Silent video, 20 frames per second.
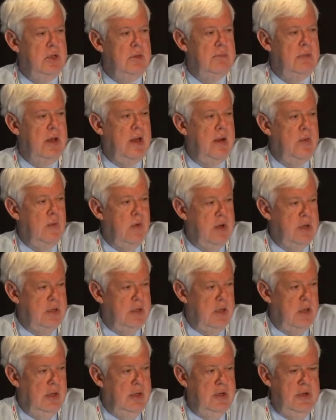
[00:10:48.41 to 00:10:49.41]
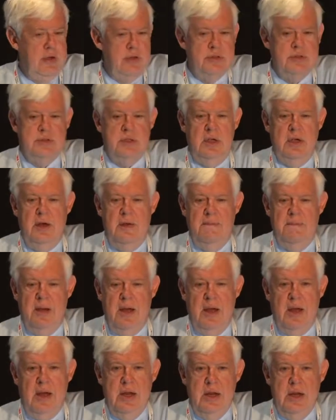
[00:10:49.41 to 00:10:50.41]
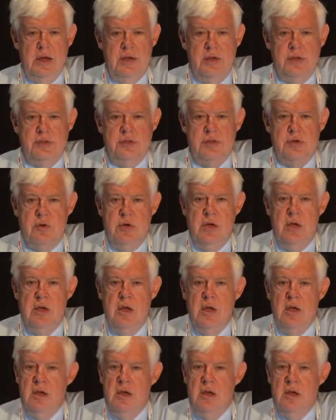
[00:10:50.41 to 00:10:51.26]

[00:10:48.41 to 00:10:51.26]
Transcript: by regulators and by industry